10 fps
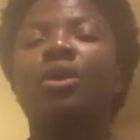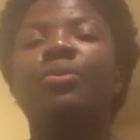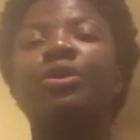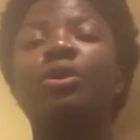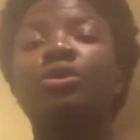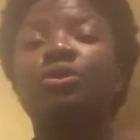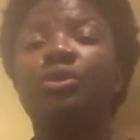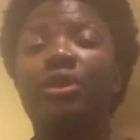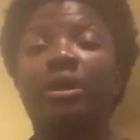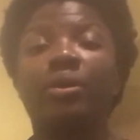We all
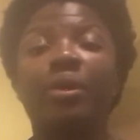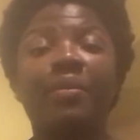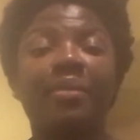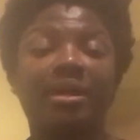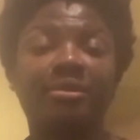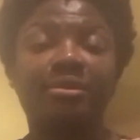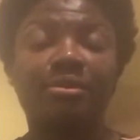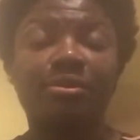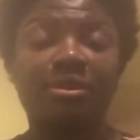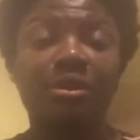know that going back to
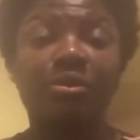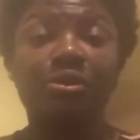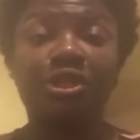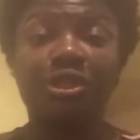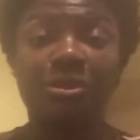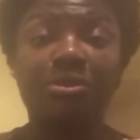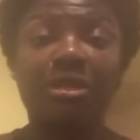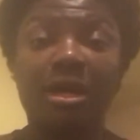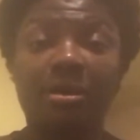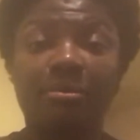school is a crucial
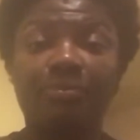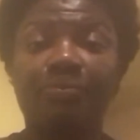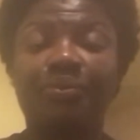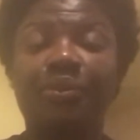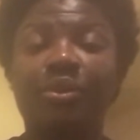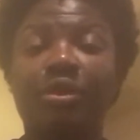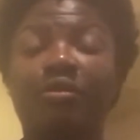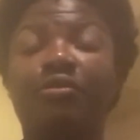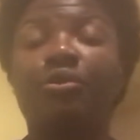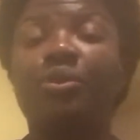time
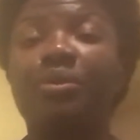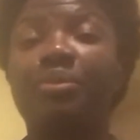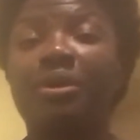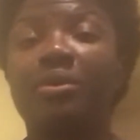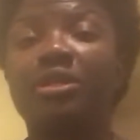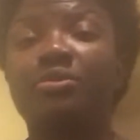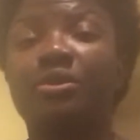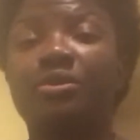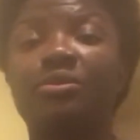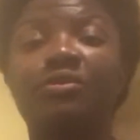for we parents
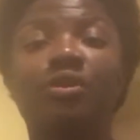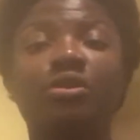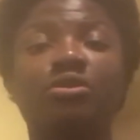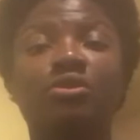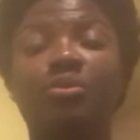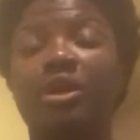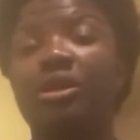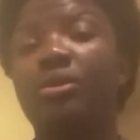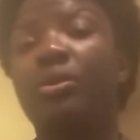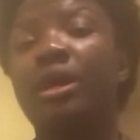because we've got so many
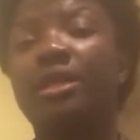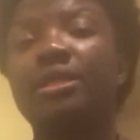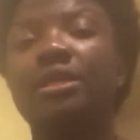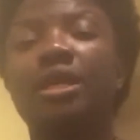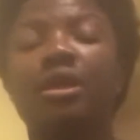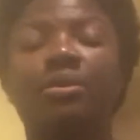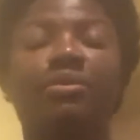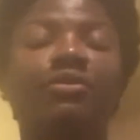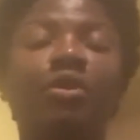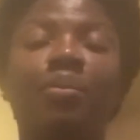on hand.
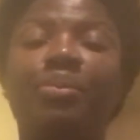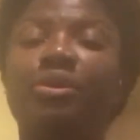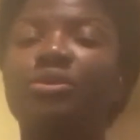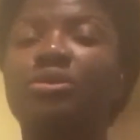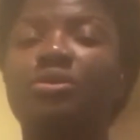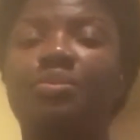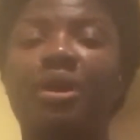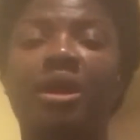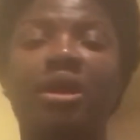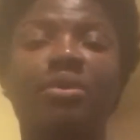We've got bills to
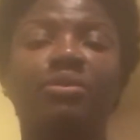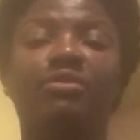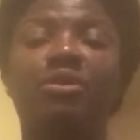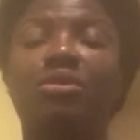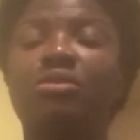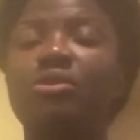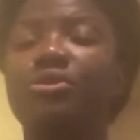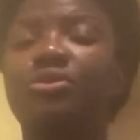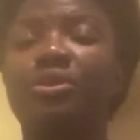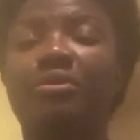pay, we've got
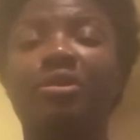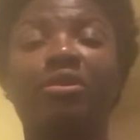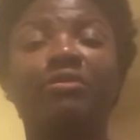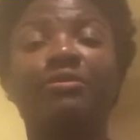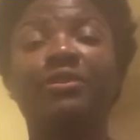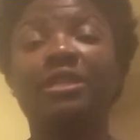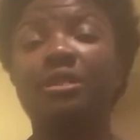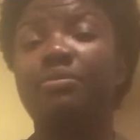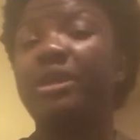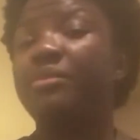grocery, we've got
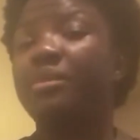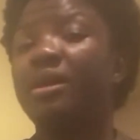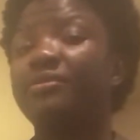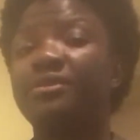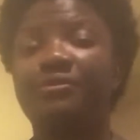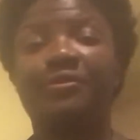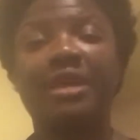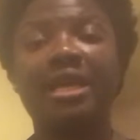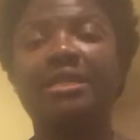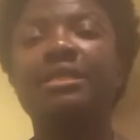feeding, many mouths to
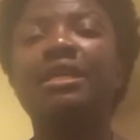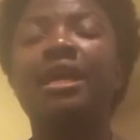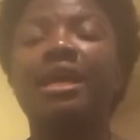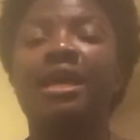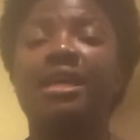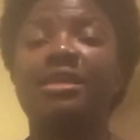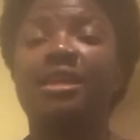feed, and